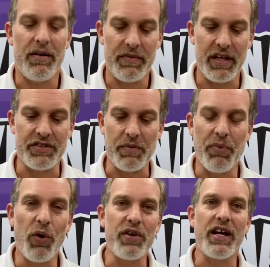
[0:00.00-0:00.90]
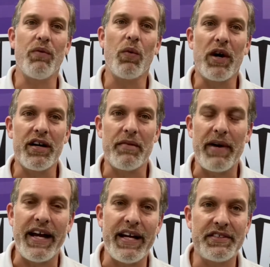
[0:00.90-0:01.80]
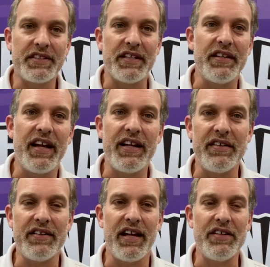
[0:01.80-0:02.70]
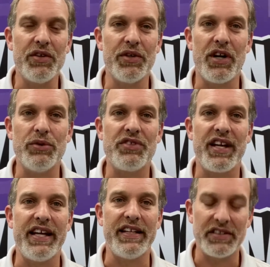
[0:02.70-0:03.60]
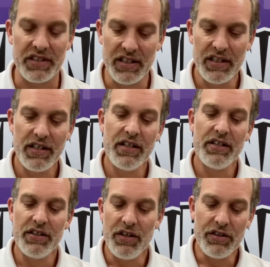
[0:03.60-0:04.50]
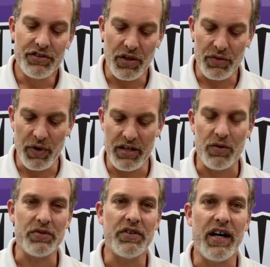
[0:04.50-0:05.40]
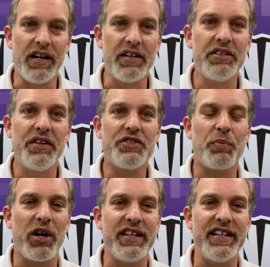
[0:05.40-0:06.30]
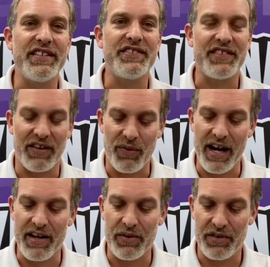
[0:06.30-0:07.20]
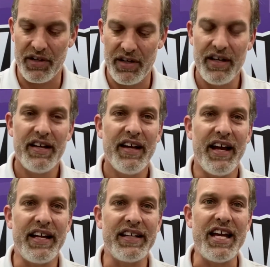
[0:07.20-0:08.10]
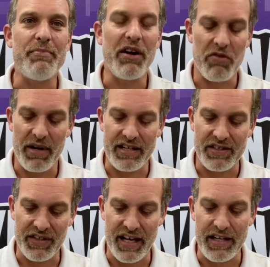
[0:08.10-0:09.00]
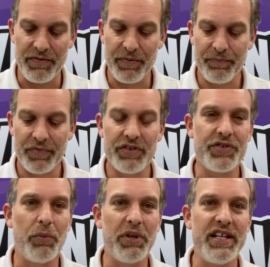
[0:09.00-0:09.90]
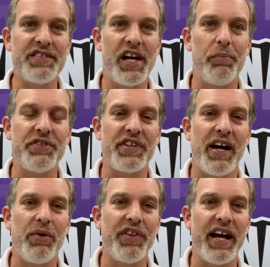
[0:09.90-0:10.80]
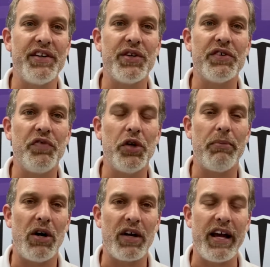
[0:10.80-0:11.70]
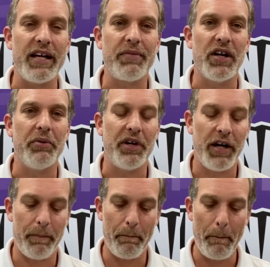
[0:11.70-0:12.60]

It's important that we're wearing a mask and doing those things so that we don't spread this around and keep everybody safe. So please help us out with that during the football game coming up.